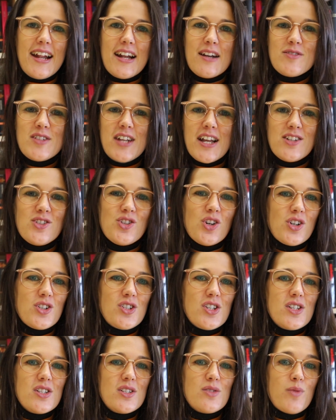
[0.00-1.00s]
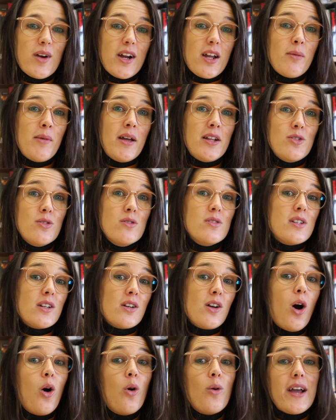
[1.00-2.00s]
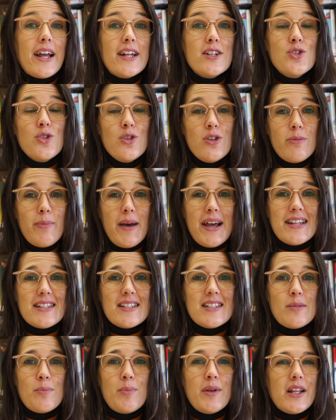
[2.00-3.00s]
out of 10 doctors recommend using Colgate toothpaste,